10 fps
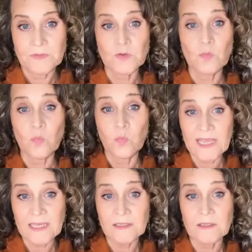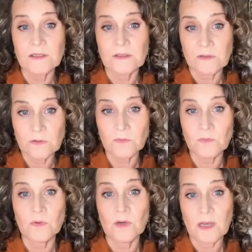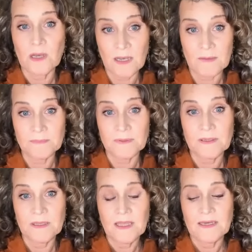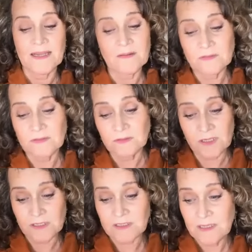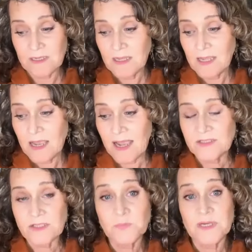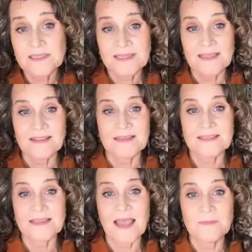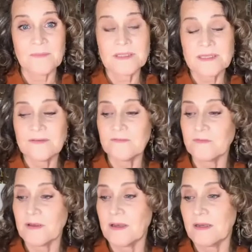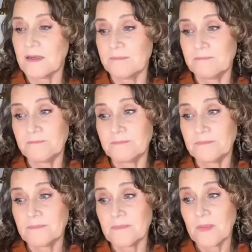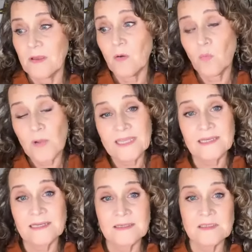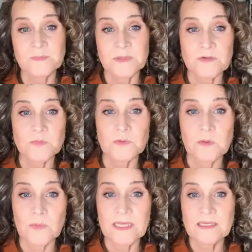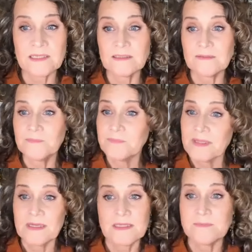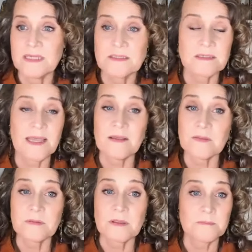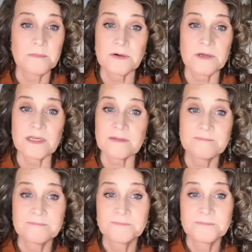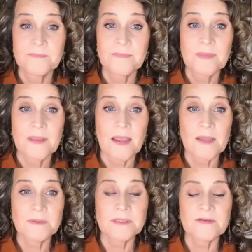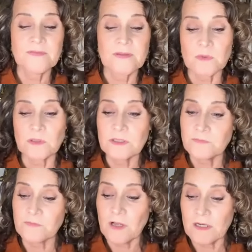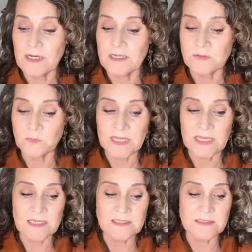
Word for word: to wake you up. Now, look, I just want to say this. I believe awakening, spiritual awakening, is mental health, period. I believe that we're looking for all kinds of ways